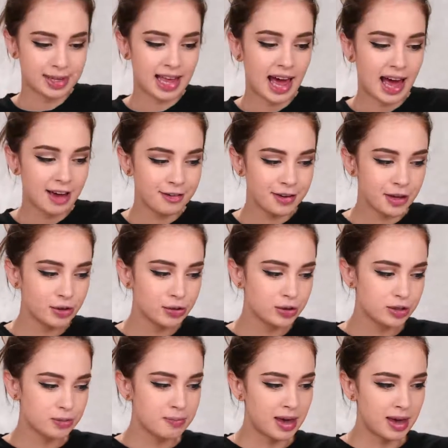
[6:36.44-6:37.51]
but I've
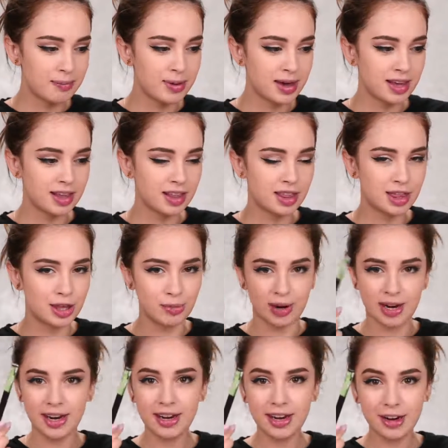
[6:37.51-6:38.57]
used maybe
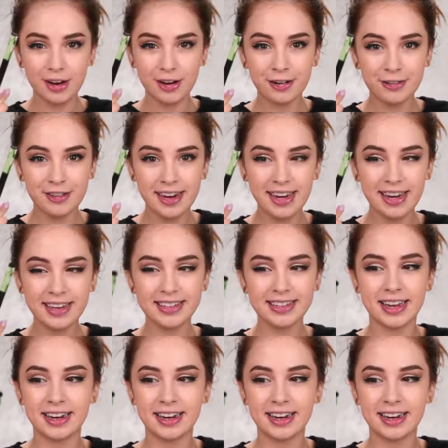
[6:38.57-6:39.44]
3 of these,